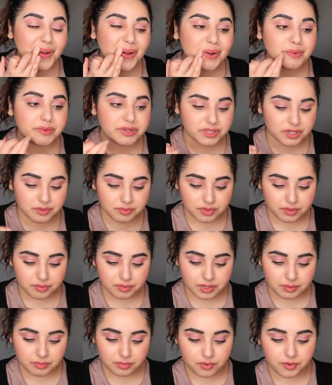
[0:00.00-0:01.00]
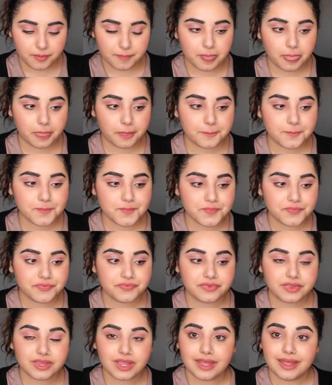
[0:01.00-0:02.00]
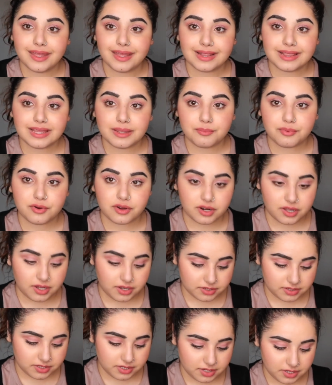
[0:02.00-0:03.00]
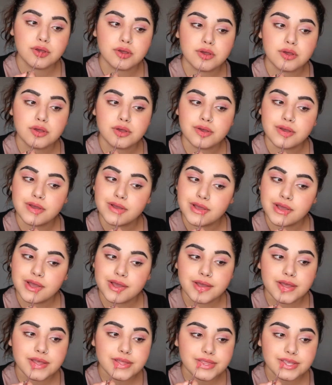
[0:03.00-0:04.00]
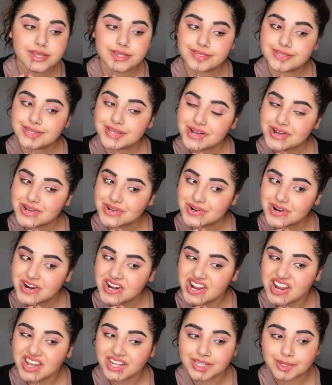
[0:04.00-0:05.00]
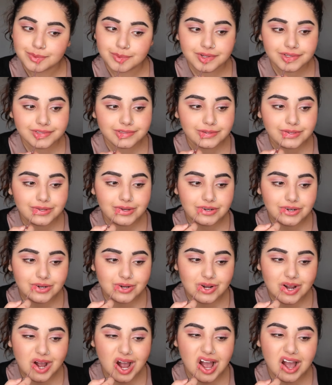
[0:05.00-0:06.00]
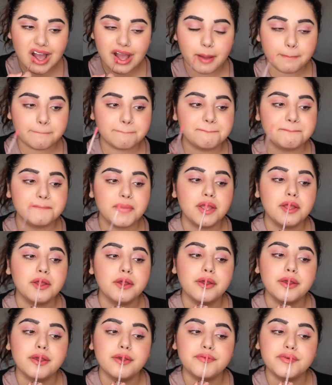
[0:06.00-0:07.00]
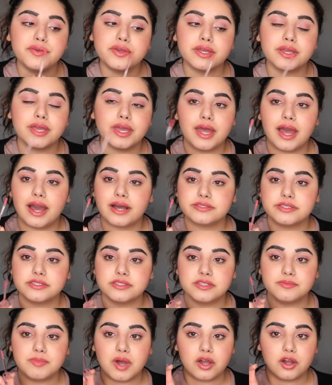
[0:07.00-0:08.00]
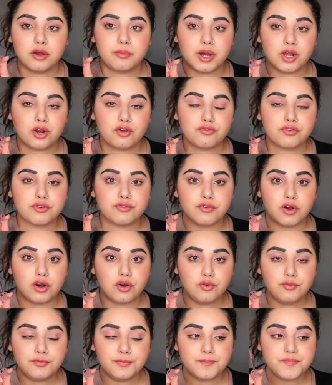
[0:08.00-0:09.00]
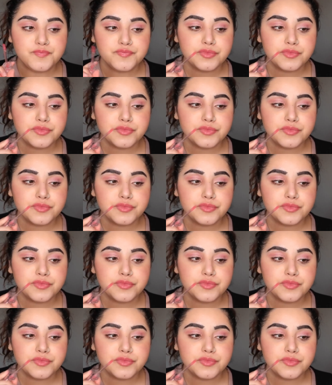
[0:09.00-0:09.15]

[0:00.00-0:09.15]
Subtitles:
I'm just going to put up a lip product. These Touche 28 lip glosses, oh. If you can get access to them, I got mine off Revolve.